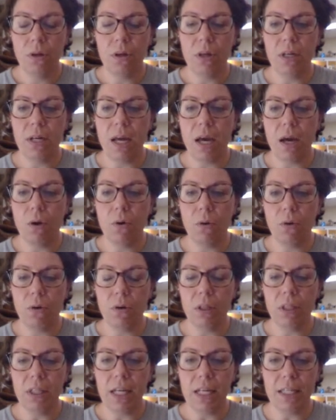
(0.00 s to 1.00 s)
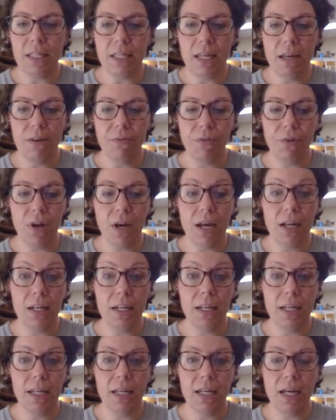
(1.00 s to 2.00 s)
Now, let's say for
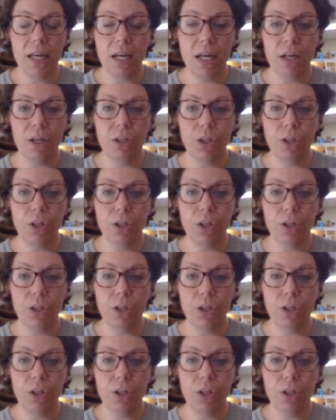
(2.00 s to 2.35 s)
Hananiga,